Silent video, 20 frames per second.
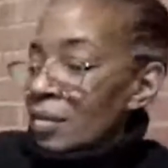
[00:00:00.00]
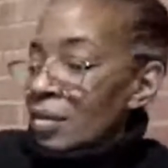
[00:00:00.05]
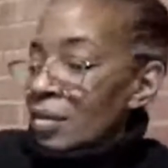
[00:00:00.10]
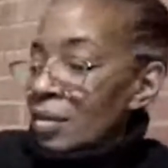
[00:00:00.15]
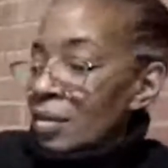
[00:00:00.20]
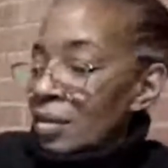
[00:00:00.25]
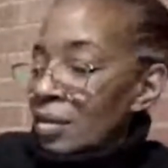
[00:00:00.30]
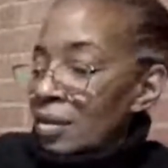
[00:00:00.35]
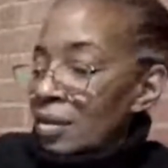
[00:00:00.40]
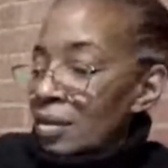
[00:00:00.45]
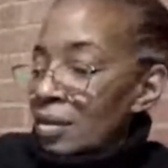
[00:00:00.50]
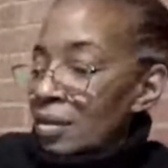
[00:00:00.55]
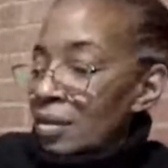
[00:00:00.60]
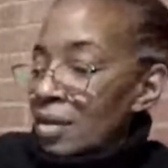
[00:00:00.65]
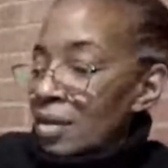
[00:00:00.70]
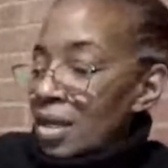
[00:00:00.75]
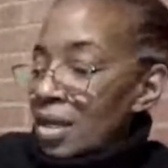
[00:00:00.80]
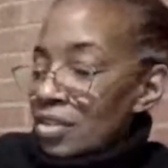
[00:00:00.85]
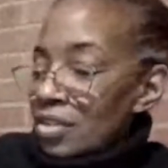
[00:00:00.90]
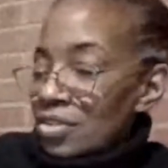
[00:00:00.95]
Oh,
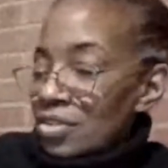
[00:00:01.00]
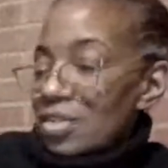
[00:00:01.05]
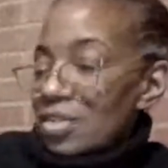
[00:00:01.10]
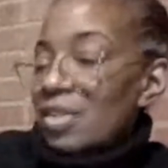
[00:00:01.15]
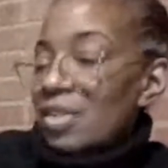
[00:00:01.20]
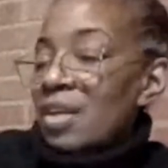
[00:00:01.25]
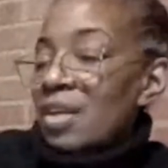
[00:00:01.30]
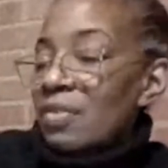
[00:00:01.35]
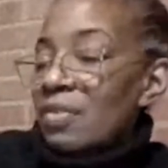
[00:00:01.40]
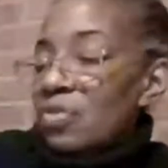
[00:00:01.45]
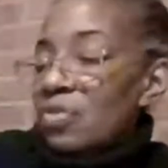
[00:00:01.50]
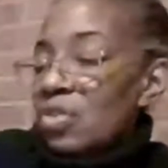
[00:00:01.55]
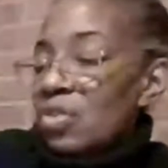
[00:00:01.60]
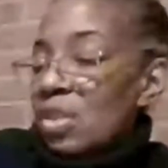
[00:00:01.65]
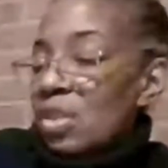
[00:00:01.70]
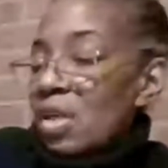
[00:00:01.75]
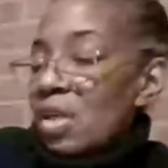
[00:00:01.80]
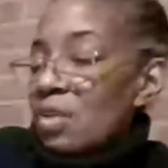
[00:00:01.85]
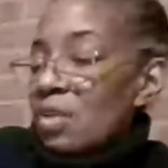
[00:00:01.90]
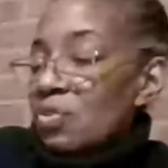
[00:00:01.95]
I just love
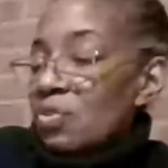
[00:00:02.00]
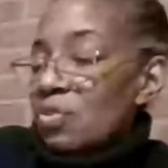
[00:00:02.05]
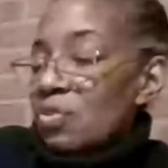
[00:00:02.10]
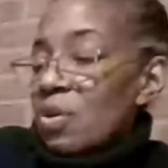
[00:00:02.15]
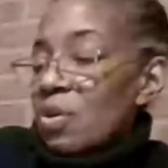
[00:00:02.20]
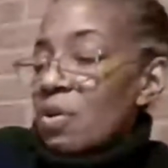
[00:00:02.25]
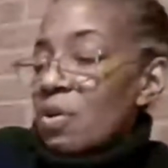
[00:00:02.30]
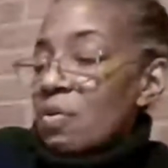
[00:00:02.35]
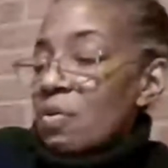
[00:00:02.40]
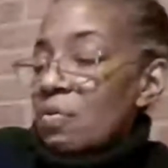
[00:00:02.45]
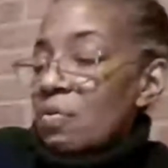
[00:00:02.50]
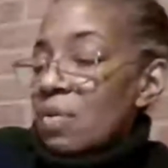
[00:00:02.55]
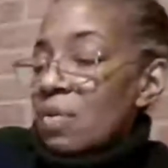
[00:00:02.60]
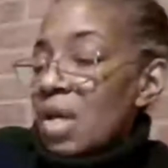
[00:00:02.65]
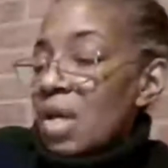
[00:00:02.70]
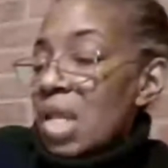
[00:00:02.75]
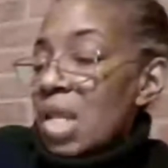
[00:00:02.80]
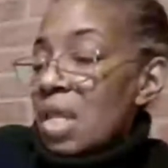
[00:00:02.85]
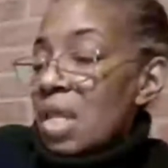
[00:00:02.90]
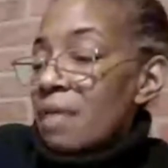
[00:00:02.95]
cilantro.
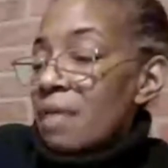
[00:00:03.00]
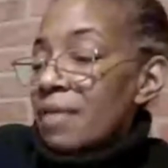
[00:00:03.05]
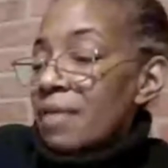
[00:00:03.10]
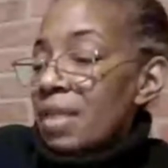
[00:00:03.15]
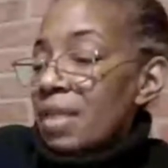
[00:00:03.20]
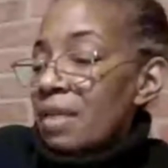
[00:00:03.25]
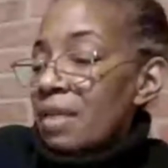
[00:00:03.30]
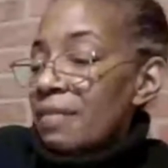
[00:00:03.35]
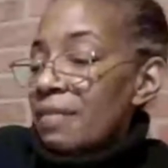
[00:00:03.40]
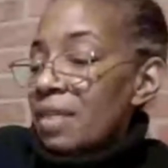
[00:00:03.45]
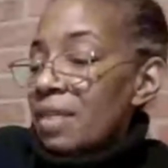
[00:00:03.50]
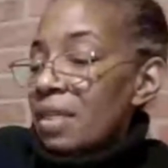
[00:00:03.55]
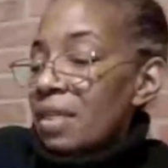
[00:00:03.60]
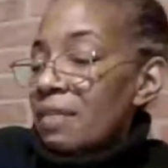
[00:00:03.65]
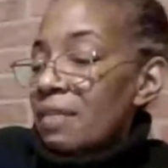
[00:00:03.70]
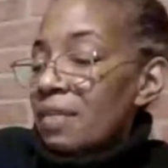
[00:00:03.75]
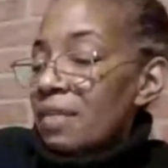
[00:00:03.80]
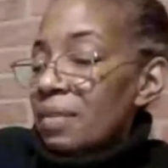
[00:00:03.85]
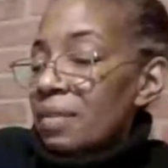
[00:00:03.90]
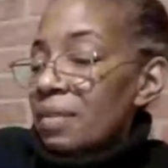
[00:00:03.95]
I love it, love it, love it.